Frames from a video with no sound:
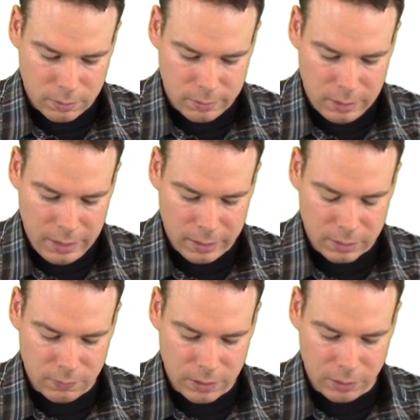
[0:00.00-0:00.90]
the
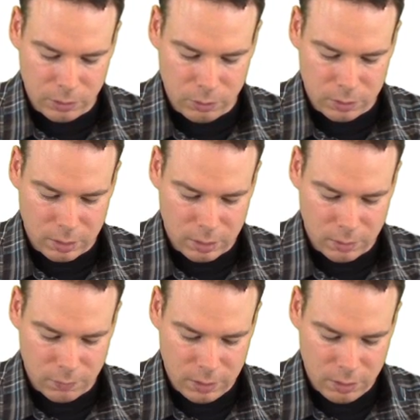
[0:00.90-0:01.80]
x values
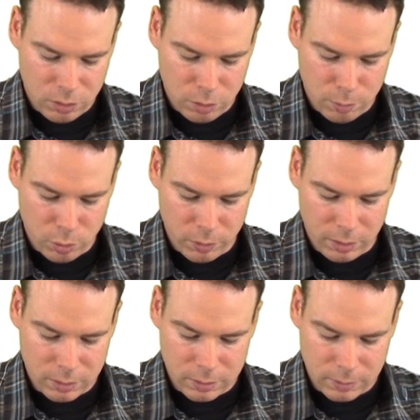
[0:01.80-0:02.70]
of these 2
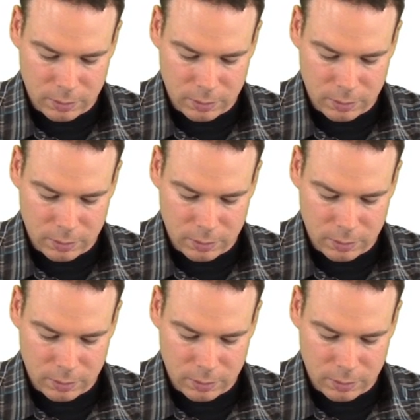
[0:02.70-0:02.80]
points.